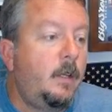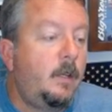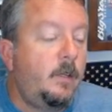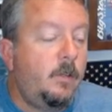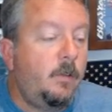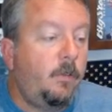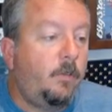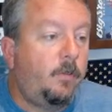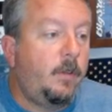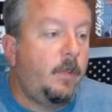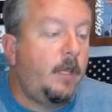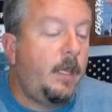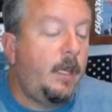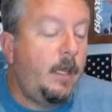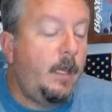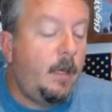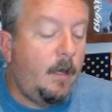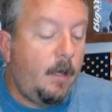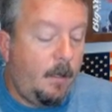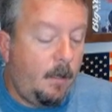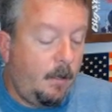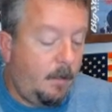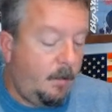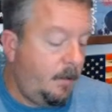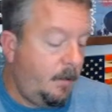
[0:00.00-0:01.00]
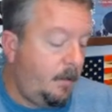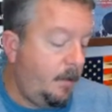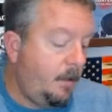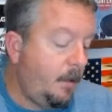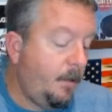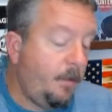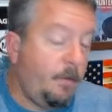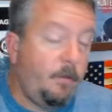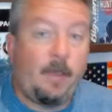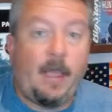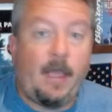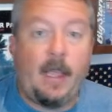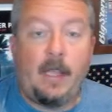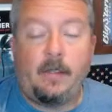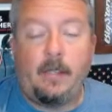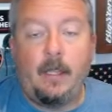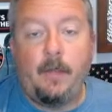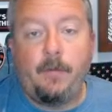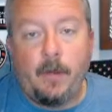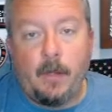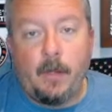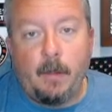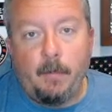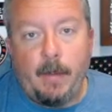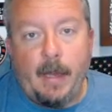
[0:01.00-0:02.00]
Just a nothing
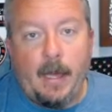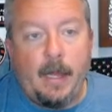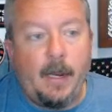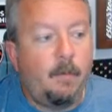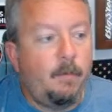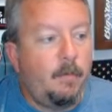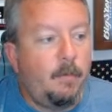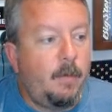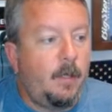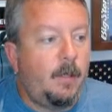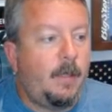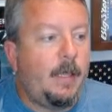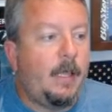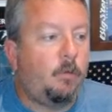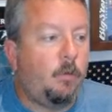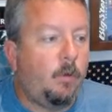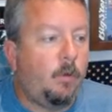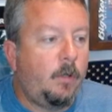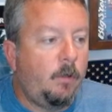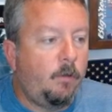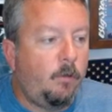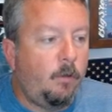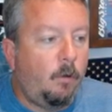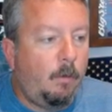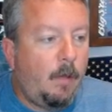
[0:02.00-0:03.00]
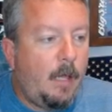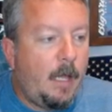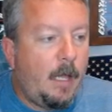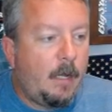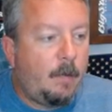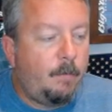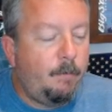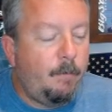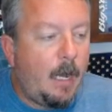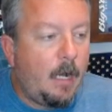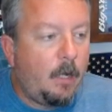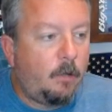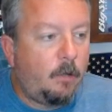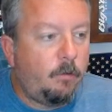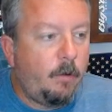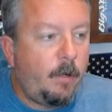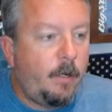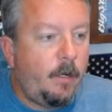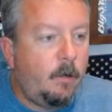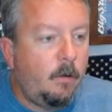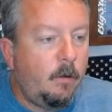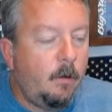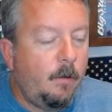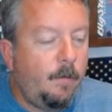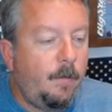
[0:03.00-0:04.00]
scientific about it, but that's what this little box right
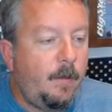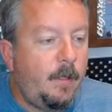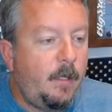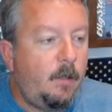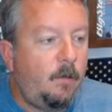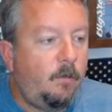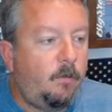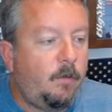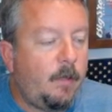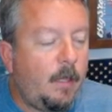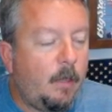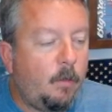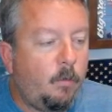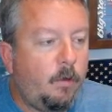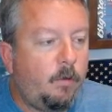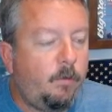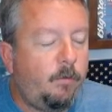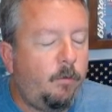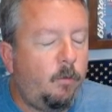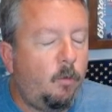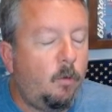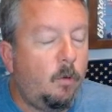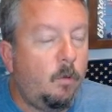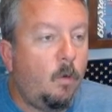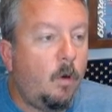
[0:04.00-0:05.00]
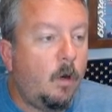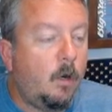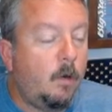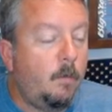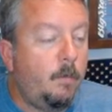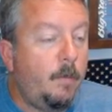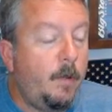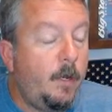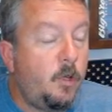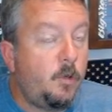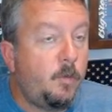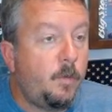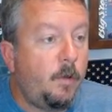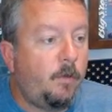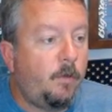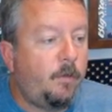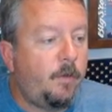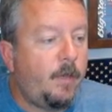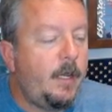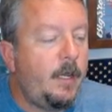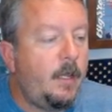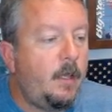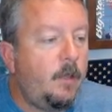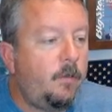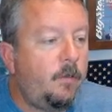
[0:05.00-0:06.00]
here on the Southwest Florida Water Management
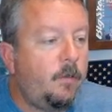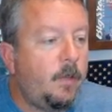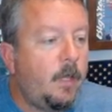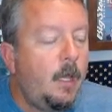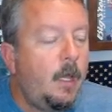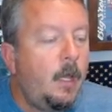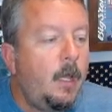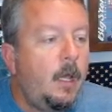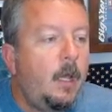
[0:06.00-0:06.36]
site is.